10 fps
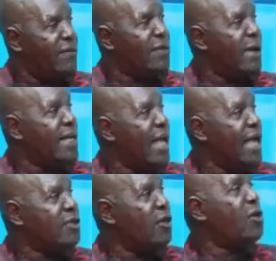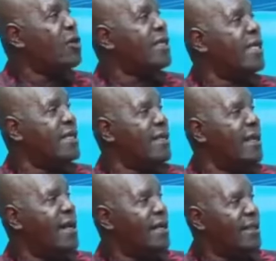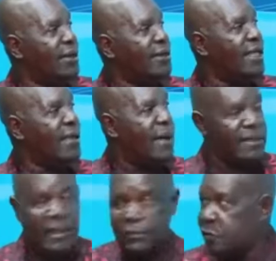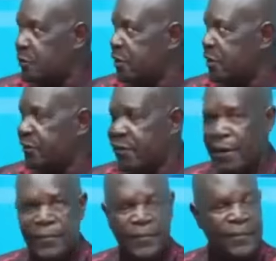Even when he has no content, they will see him as a possible savior.